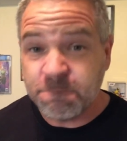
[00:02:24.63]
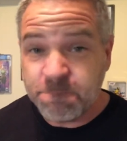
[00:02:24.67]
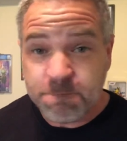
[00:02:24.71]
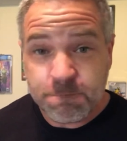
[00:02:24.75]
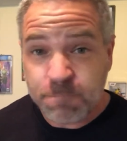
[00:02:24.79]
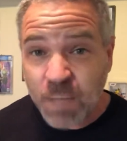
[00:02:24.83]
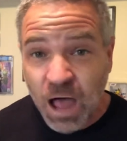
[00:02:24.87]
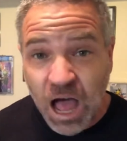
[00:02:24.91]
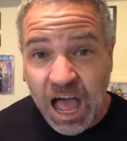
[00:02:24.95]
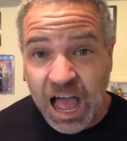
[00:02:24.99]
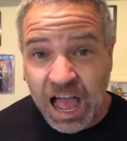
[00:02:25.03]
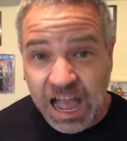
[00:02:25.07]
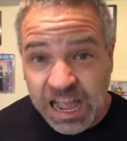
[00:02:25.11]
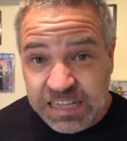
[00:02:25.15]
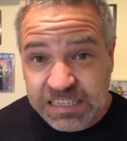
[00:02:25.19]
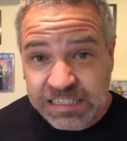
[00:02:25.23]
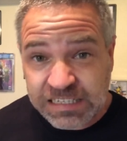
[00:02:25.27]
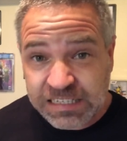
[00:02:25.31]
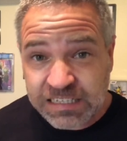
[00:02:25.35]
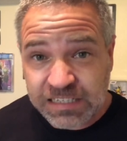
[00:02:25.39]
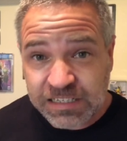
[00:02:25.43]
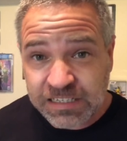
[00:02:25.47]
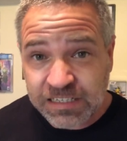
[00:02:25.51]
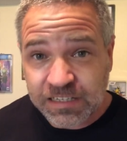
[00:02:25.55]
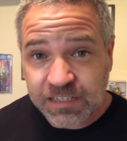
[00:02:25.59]

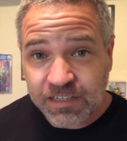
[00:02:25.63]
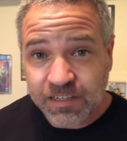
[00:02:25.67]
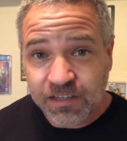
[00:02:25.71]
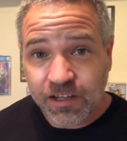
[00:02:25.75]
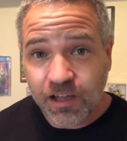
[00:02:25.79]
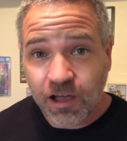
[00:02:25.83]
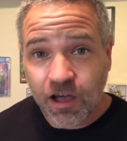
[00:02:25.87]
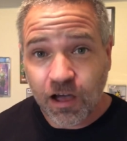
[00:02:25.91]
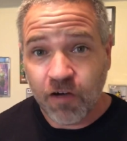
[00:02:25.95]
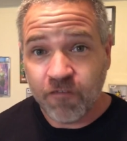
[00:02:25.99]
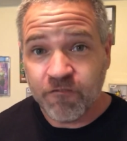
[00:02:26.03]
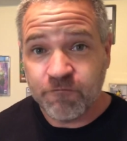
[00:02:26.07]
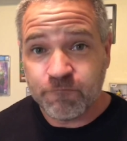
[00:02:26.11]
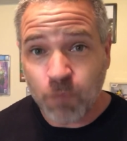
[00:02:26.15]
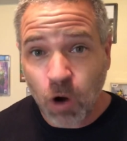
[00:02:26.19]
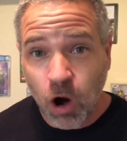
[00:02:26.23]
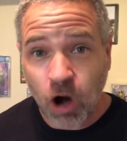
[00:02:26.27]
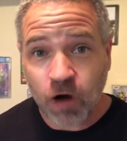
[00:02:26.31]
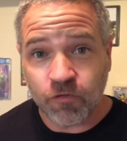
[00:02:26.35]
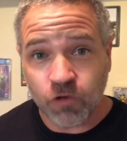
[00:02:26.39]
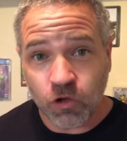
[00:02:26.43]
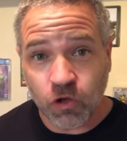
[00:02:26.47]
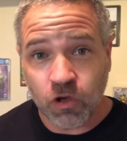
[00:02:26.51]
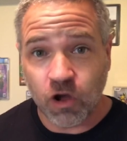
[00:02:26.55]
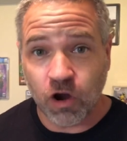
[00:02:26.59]
box of
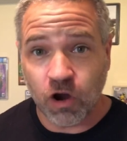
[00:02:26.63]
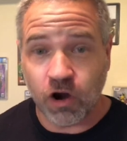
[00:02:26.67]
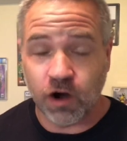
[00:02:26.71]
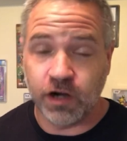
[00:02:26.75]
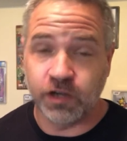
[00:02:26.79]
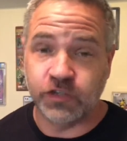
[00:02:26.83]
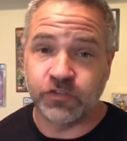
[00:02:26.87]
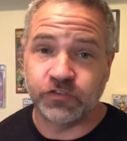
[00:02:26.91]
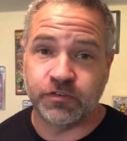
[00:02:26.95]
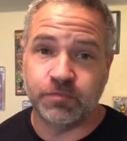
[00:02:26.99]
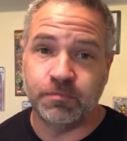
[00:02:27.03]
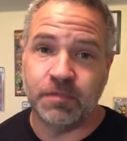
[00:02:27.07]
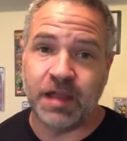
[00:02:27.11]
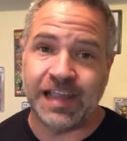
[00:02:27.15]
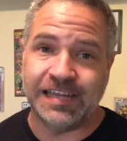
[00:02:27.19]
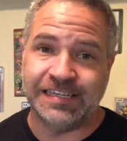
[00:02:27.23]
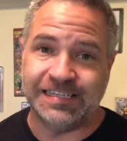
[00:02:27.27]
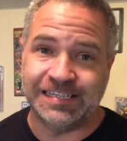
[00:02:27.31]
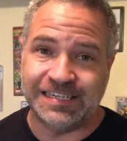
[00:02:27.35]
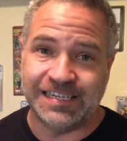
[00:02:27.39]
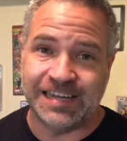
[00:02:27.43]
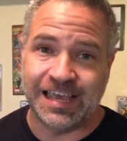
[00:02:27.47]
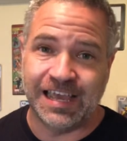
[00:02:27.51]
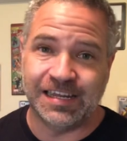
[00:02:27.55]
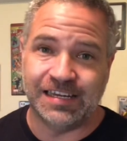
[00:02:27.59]
Marvel cards from
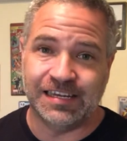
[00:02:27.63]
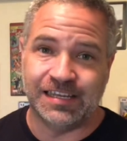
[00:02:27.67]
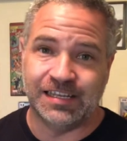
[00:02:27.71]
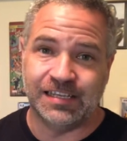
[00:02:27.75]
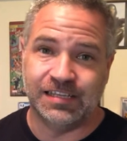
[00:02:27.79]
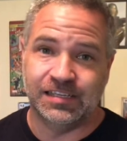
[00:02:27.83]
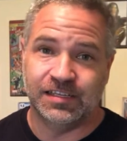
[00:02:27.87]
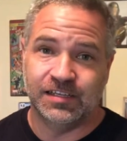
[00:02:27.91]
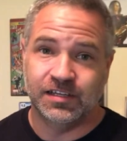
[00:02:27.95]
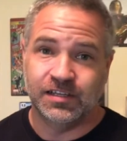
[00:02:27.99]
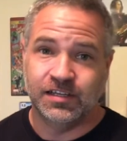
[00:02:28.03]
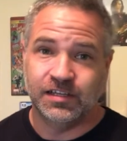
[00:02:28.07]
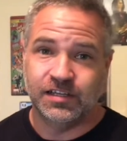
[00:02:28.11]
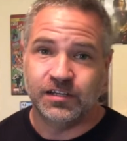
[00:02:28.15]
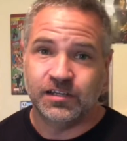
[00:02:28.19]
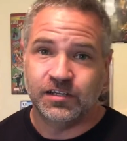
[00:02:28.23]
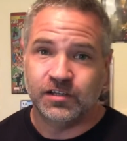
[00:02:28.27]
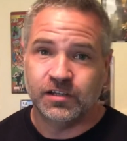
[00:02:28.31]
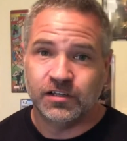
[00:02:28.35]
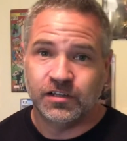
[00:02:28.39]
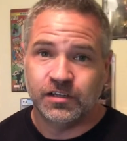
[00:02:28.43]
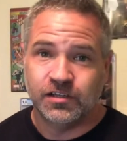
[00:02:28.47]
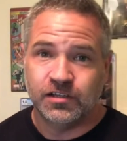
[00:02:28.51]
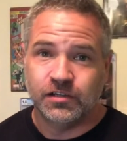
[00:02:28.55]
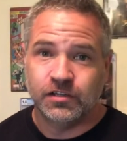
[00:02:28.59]
1990.
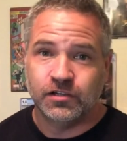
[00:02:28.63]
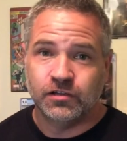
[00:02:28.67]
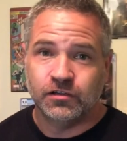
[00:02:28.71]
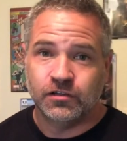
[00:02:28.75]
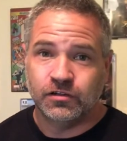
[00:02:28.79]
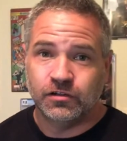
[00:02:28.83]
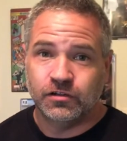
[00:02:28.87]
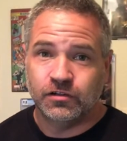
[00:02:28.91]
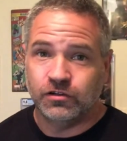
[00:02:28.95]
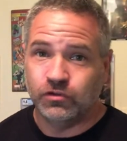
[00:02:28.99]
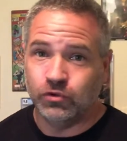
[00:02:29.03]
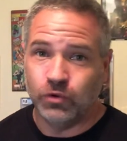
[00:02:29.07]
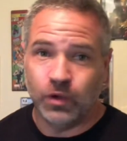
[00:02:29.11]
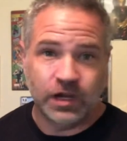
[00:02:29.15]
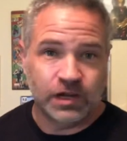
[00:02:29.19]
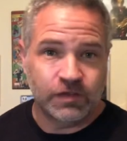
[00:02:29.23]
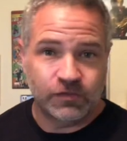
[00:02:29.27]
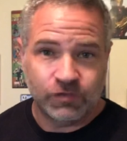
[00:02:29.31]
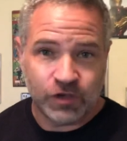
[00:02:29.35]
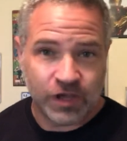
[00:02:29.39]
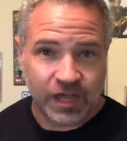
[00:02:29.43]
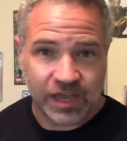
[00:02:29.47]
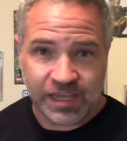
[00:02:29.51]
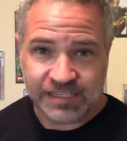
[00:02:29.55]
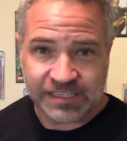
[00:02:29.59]
Do any of you
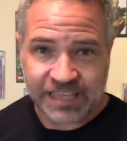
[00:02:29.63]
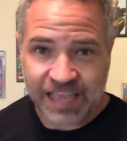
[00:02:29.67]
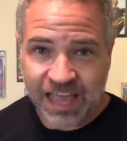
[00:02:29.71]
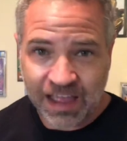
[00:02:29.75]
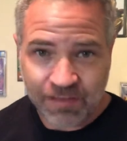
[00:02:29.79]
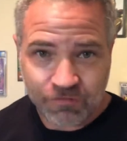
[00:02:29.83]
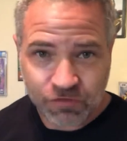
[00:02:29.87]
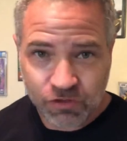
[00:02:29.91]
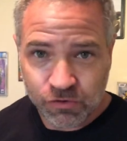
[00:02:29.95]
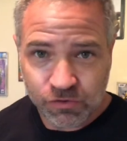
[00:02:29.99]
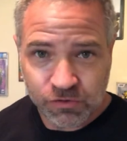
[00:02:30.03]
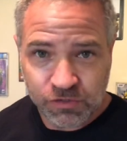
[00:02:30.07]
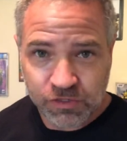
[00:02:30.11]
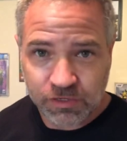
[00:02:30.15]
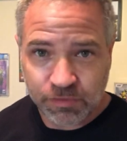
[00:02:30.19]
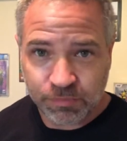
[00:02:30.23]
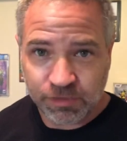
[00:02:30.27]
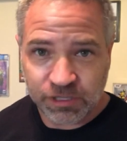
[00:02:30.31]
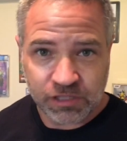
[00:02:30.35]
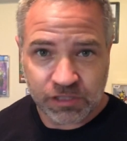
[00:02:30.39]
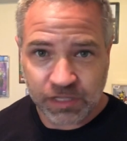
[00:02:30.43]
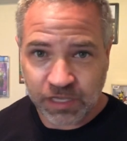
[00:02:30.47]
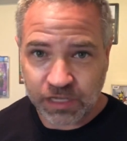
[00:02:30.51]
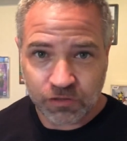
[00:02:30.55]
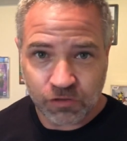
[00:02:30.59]
guys have those? I
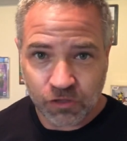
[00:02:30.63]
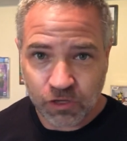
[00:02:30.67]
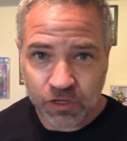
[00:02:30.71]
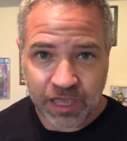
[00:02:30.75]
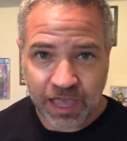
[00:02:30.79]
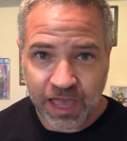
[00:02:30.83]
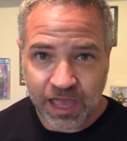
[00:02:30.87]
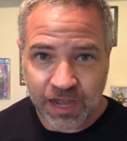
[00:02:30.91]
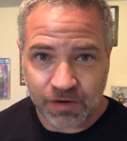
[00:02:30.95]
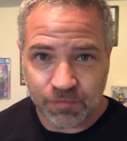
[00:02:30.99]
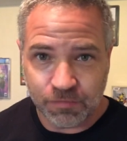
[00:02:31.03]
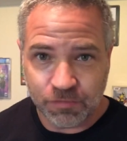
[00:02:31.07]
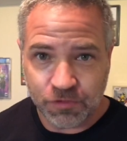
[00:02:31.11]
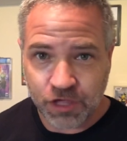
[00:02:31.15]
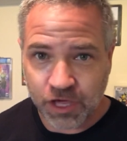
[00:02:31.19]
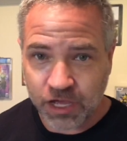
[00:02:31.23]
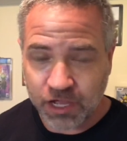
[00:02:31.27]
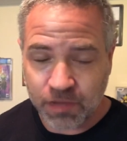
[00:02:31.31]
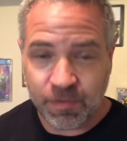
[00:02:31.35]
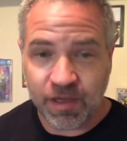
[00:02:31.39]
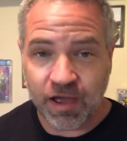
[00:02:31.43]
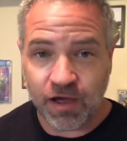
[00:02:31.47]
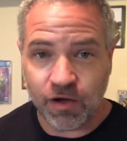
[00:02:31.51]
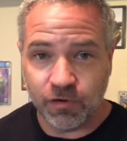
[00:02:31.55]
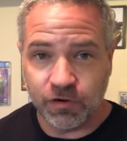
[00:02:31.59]
mean, like, look at them, check them
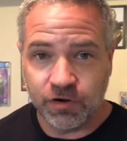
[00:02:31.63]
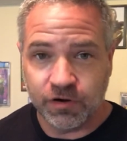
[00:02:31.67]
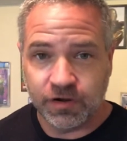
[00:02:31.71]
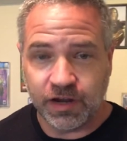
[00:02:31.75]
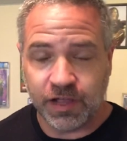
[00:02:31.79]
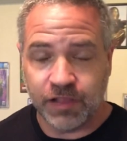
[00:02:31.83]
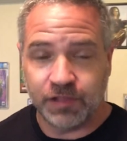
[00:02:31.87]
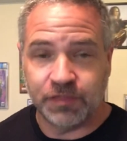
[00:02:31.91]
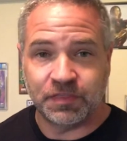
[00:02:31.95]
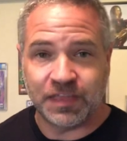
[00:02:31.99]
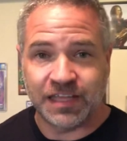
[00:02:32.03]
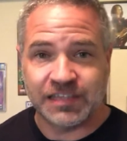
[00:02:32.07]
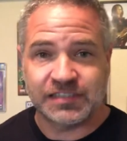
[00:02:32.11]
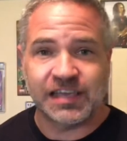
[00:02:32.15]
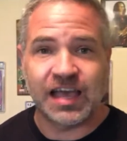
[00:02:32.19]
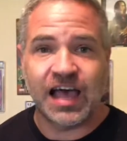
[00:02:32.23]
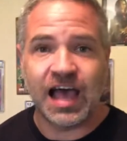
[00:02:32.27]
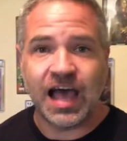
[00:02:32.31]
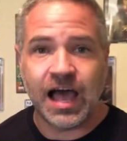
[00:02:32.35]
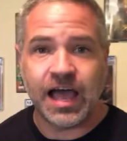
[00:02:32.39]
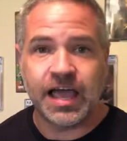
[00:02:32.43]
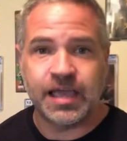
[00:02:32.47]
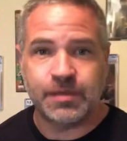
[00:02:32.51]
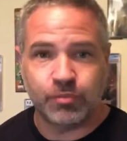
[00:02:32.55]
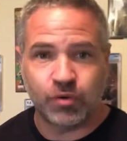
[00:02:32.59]
out. Now, that's a
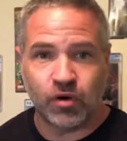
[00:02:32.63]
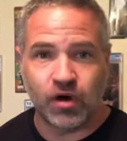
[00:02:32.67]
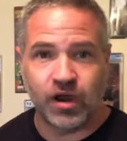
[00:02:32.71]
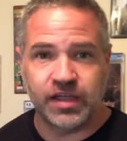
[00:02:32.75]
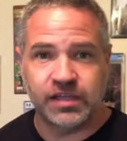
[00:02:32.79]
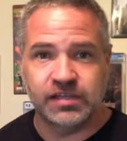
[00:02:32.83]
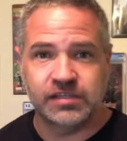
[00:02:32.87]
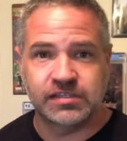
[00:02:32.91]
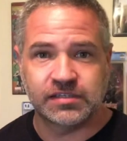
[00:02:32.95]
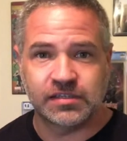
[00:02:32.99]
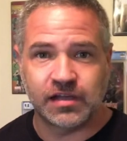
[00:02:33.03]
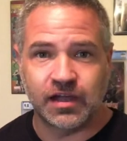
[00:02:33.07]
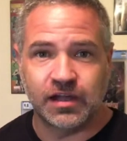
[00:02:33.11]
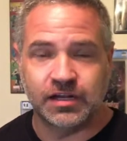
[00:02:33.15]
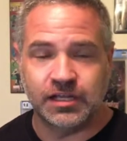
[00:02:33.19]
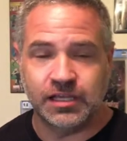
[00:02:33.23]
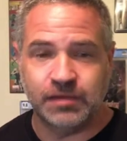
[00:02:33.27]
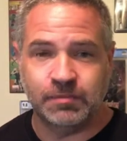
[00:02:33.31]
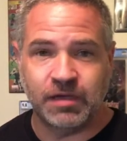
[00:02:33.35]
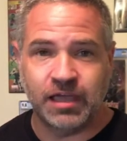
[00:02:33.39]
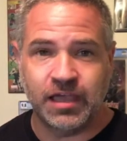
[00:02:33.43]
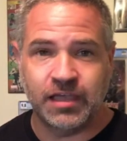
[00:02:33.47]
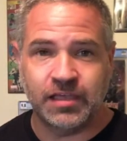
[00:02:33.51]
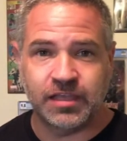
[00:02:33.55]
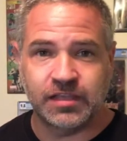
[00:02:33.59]
high price on
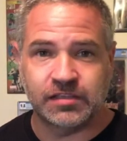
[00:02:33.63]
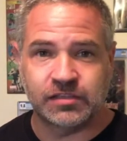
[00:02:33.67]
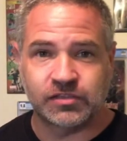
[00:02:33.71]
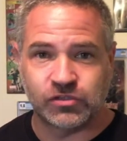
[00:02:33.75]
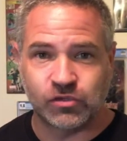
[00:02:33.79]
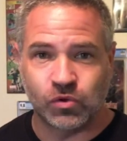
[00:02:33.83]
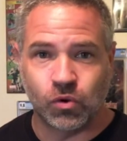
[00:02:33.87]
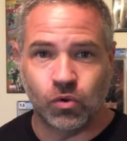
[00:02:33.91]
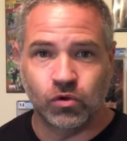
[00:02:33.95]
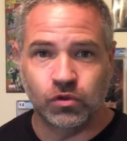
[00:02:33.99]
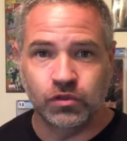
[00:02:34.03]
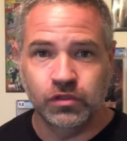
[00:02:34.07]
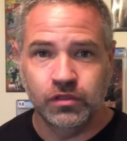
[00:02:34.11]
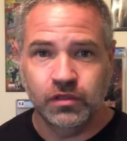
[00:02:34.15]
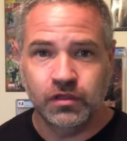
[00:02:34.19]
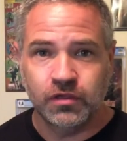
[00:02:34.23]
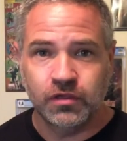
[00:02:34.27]
eBay that's sold,